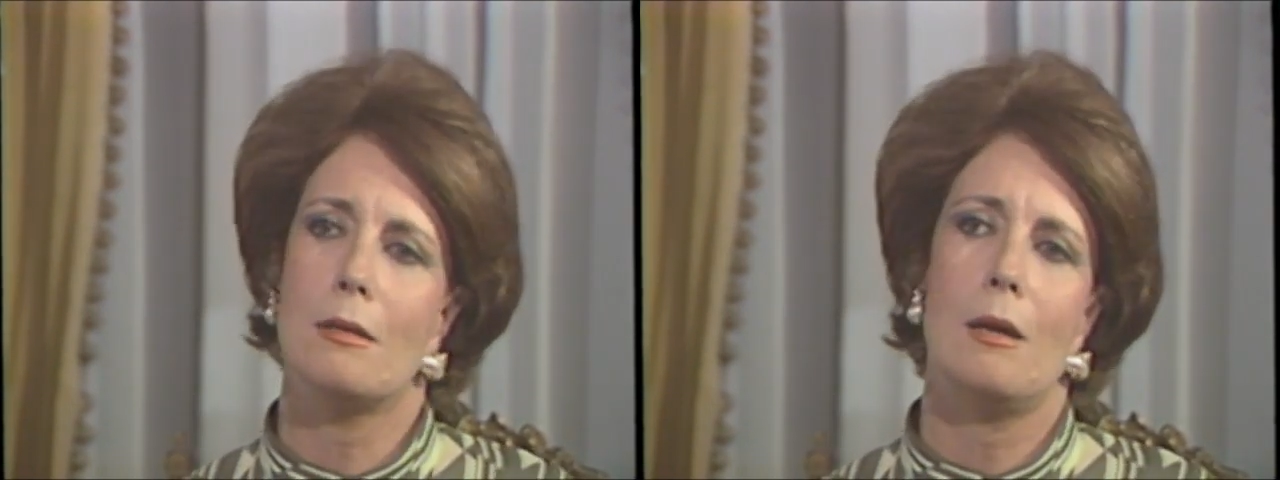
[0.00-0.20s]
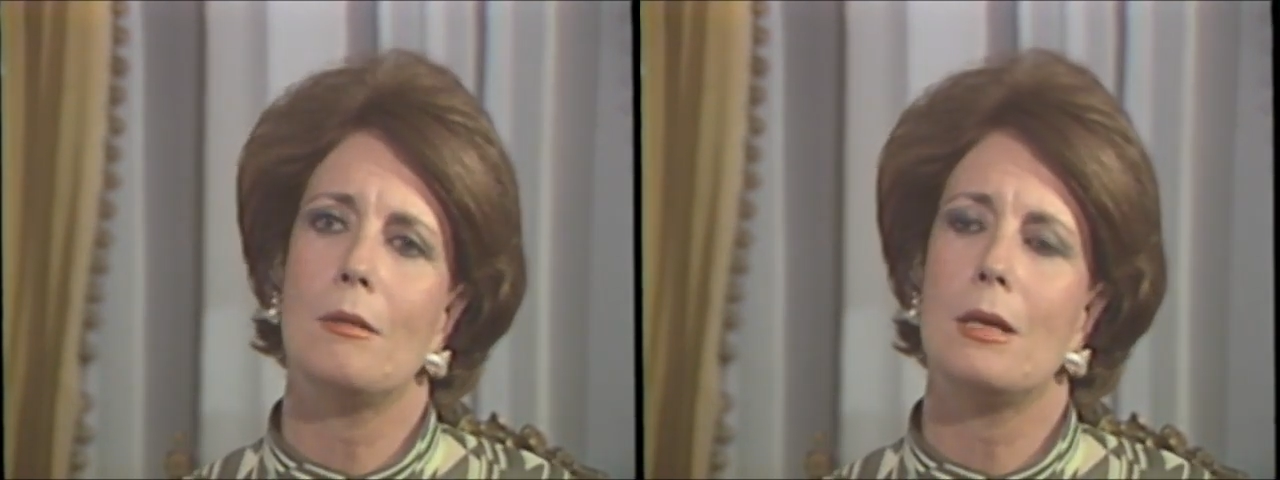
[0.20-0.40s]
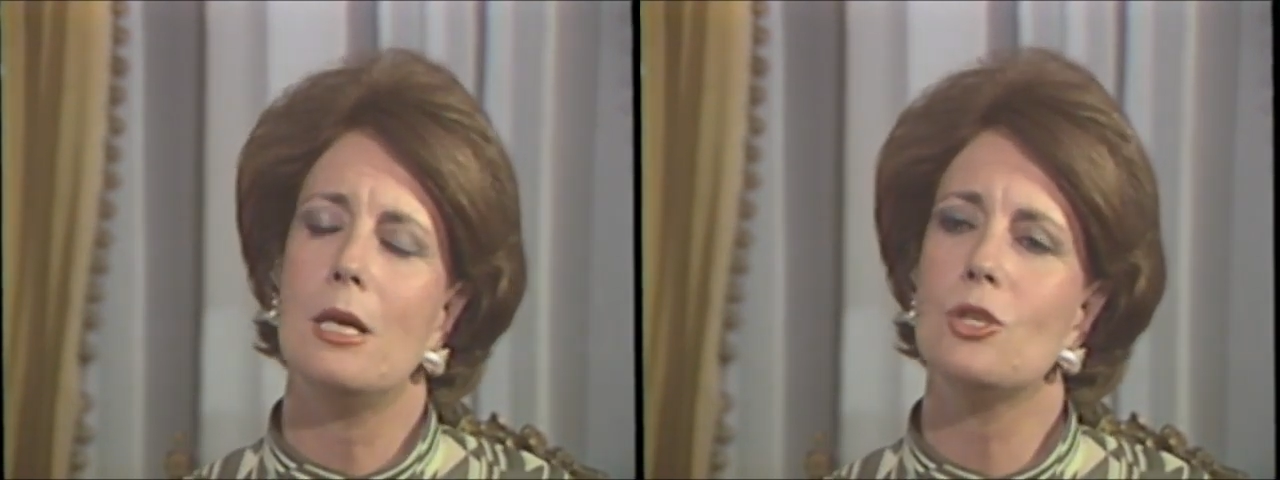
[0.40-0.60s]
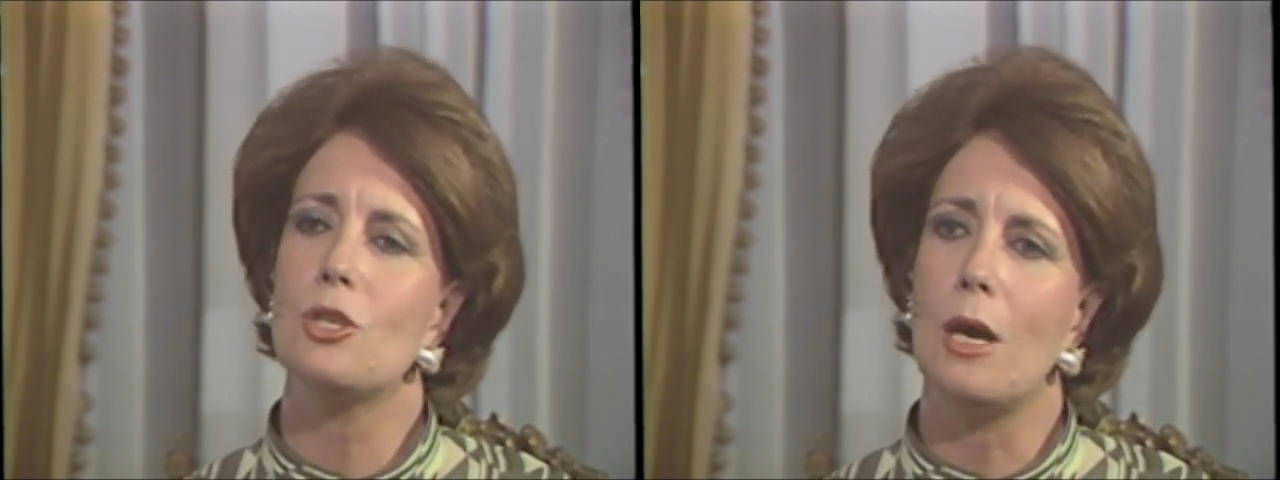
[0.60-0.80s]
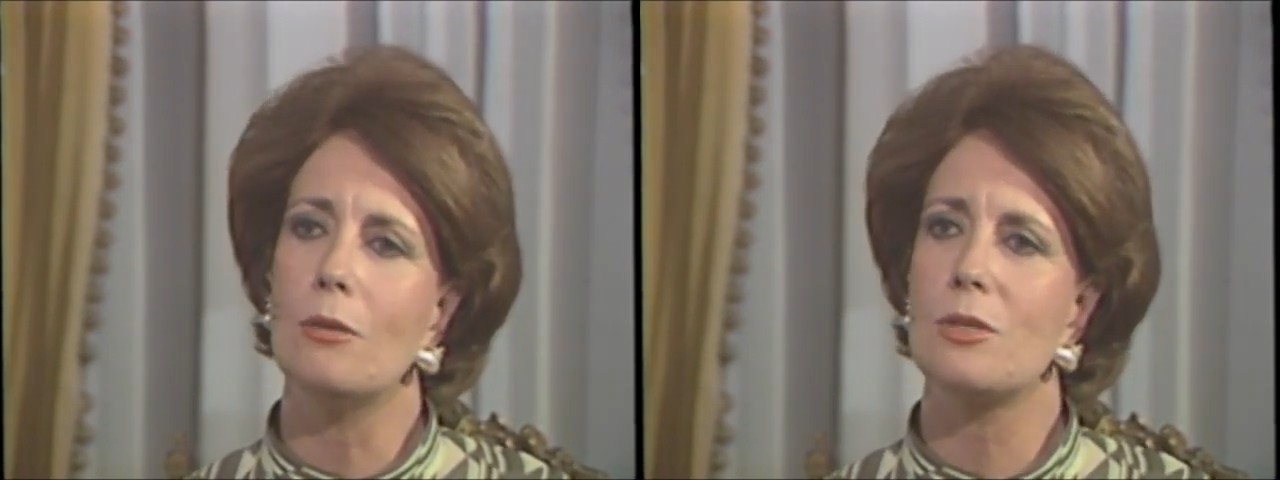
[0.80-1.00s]
our lunch
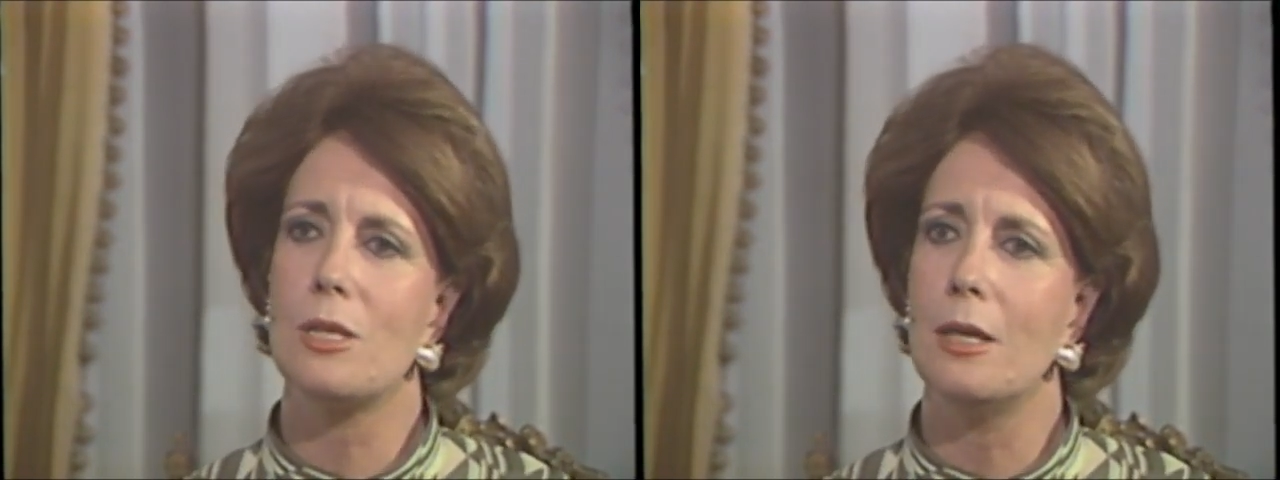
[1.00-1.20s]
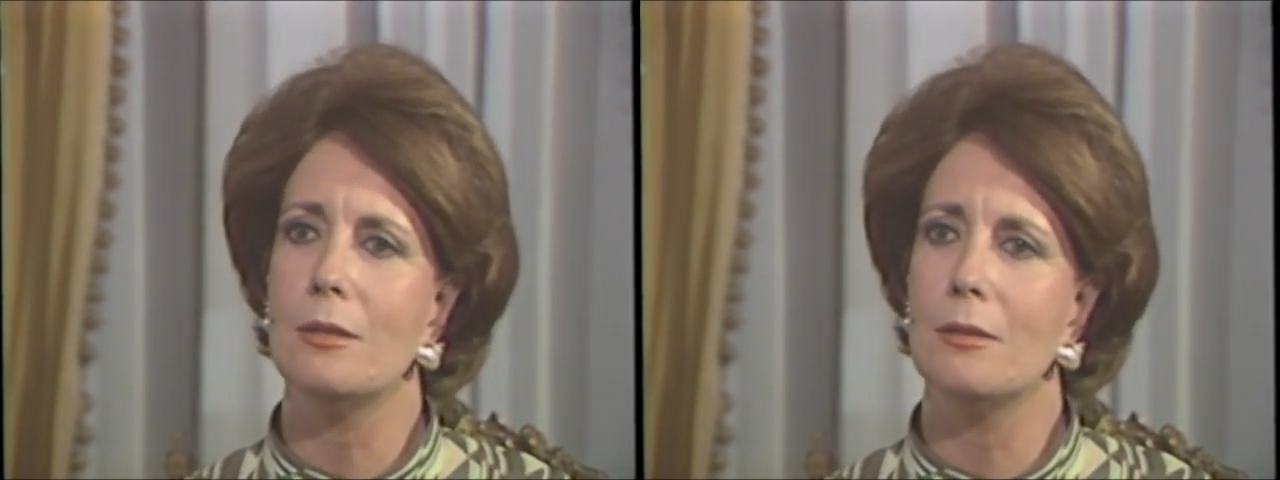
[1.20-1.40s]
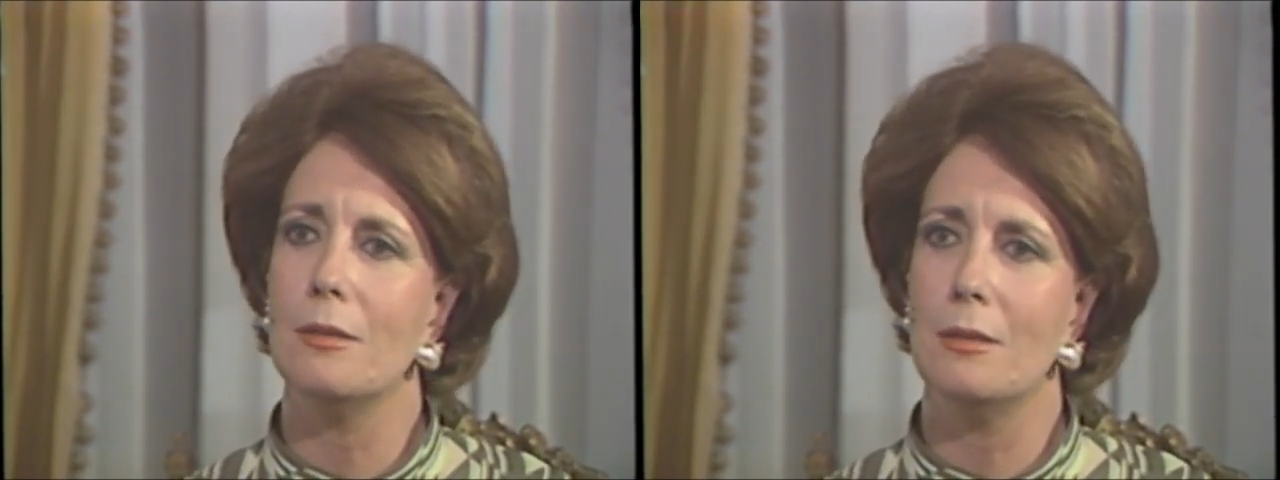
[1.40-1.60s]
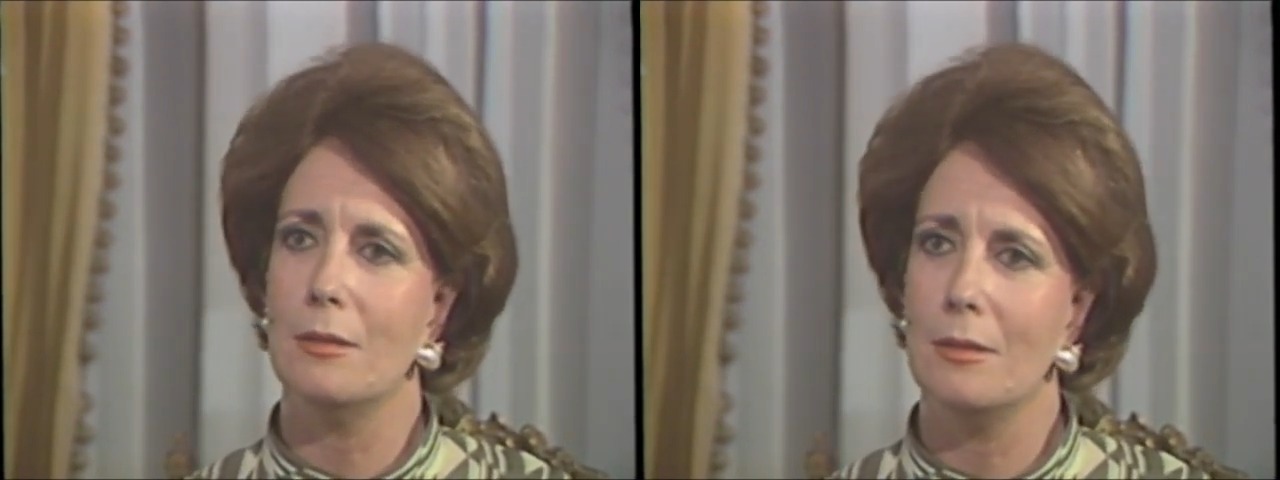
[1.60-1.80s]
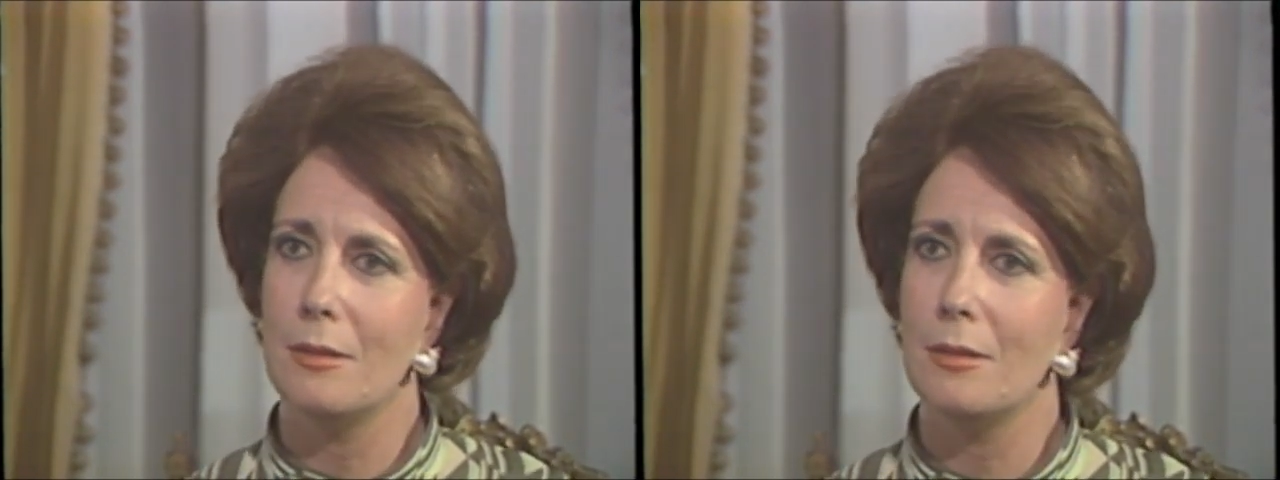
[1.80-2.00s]
outside
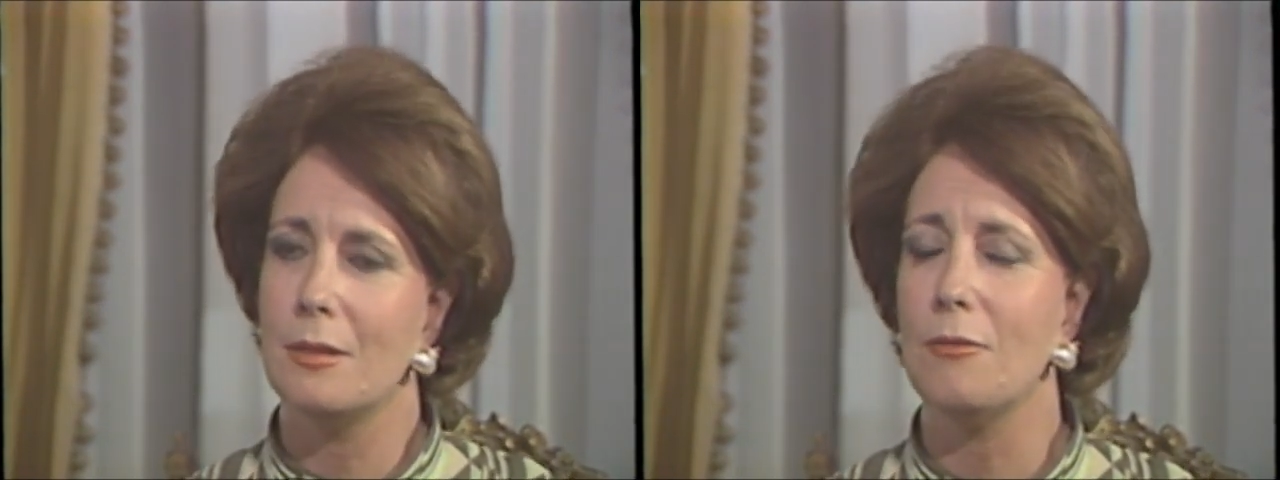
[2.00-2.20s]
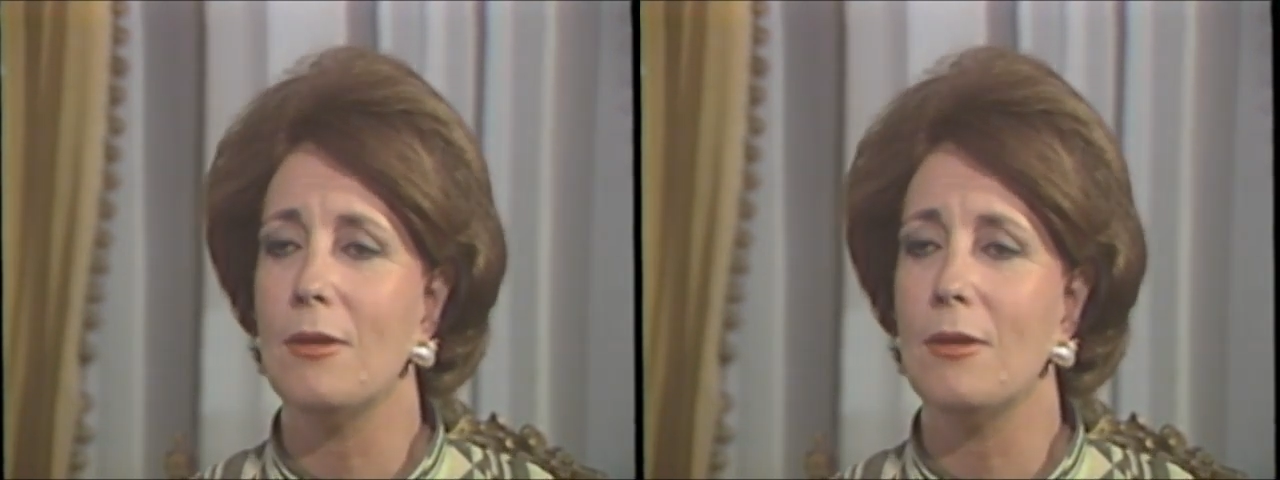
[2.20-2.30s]
the